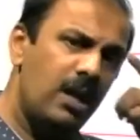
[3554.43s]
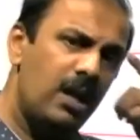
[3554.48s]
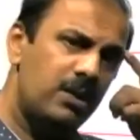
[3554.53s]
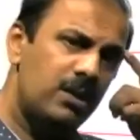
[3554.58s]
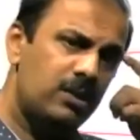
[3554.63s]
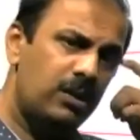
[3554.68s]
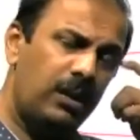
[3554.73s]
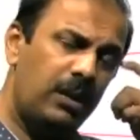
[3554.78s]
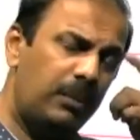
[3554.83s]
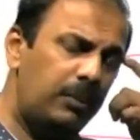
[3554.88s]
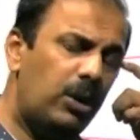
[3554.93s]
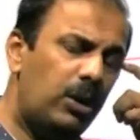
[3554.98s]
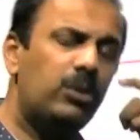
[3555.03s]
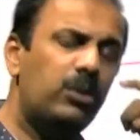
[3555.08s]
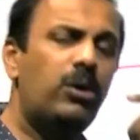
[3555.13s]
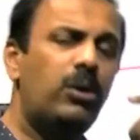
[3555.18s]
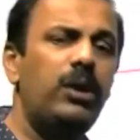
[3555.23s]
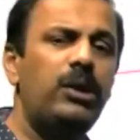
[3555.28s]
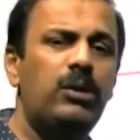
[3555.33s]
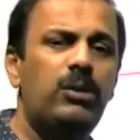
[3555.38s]
So I'm not
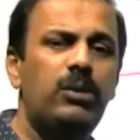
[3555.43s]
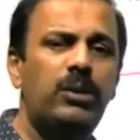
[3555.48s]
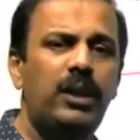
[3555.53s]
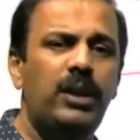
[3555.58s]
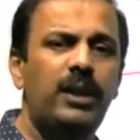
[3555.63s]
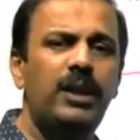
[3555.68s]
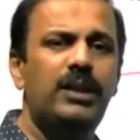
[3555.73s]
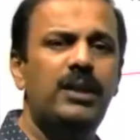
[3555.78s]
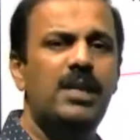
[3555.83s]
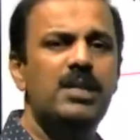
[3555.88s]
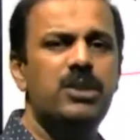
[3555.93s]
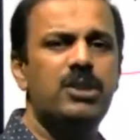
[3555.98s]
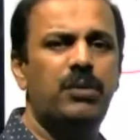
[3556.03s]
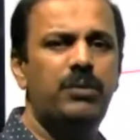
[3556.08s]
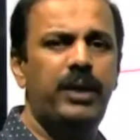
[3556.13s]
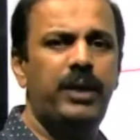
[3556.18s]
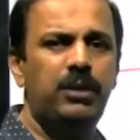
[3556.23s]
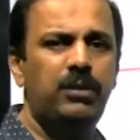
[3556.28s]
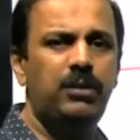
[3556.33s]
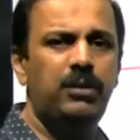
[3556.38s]
going to the details of
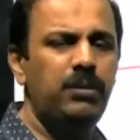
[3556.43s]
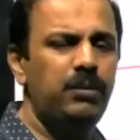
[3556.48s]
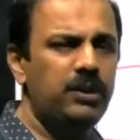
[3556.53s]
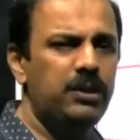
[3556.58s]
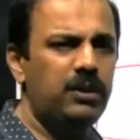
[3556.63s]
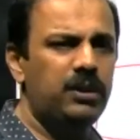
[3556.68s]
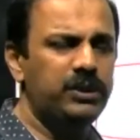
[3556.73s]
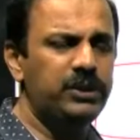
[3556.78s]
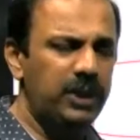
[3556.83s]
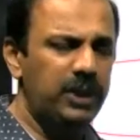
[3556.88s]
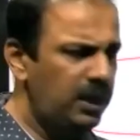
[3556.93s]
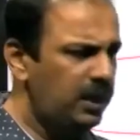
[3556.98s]
that one because